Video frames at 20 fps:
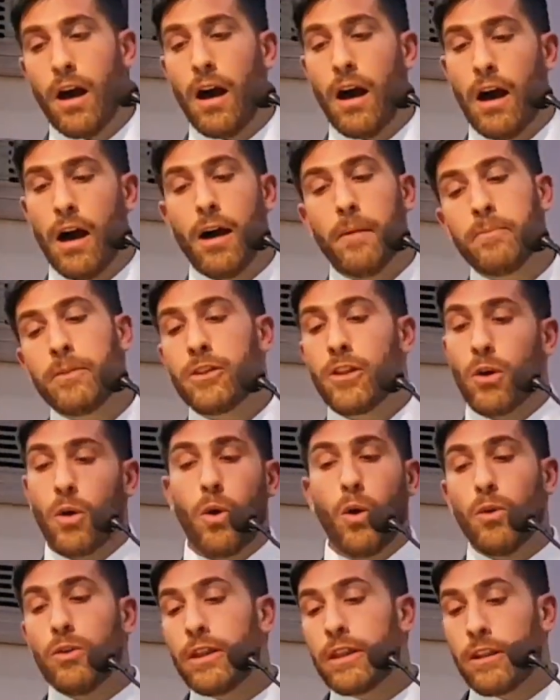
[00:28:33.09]
Um,
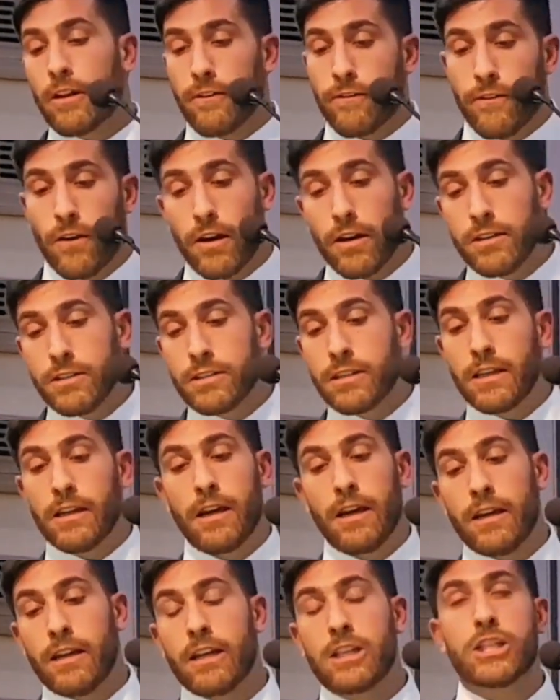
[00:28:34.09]
they're holding their funds
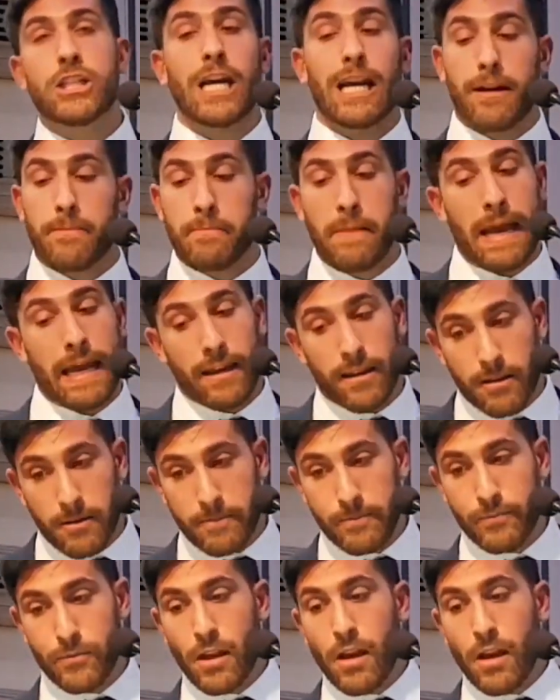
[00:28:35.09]
in a, in a Czech bank.